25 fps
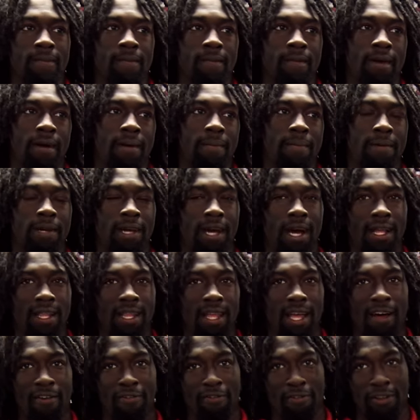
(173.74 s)
I mean,
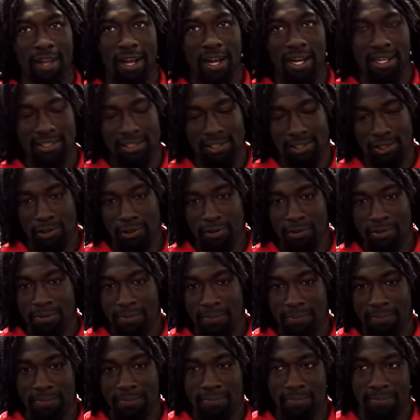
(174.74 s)
I feel like I showed
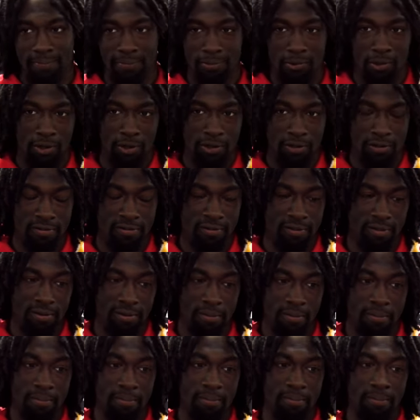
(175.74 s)
them more of
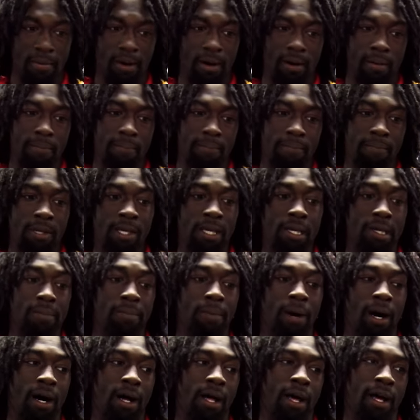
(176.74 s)
me,
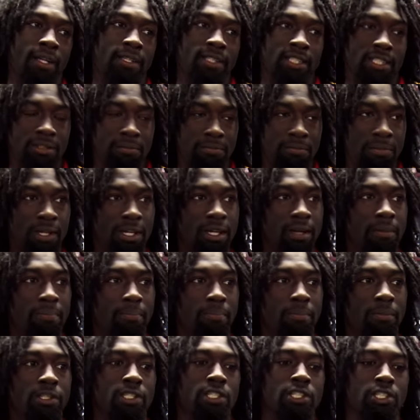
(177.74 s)
by like just me
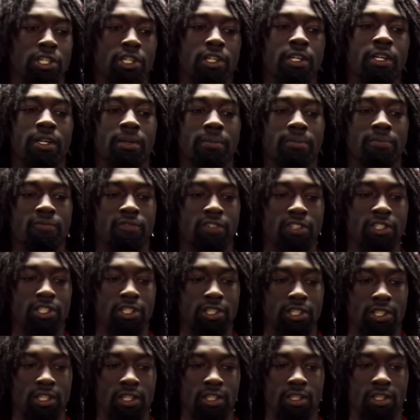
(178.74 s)
maturing for
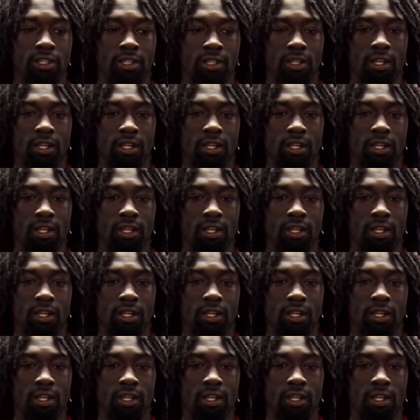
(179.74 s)
sure.